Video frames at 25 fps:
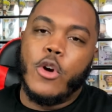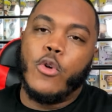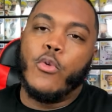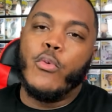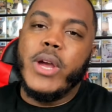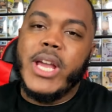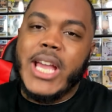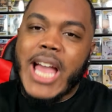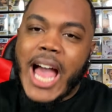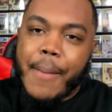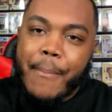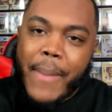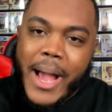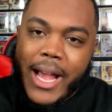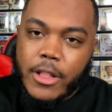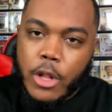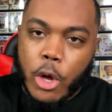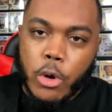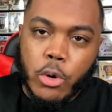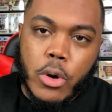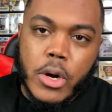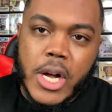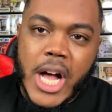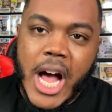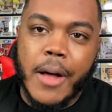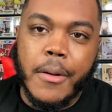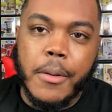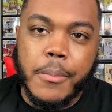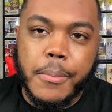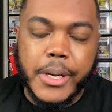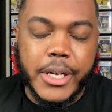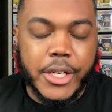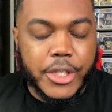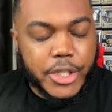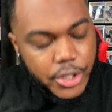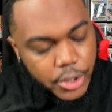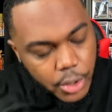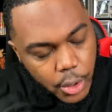we got my local comic
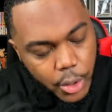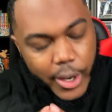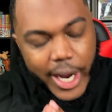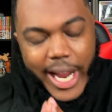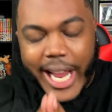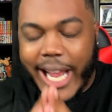book store,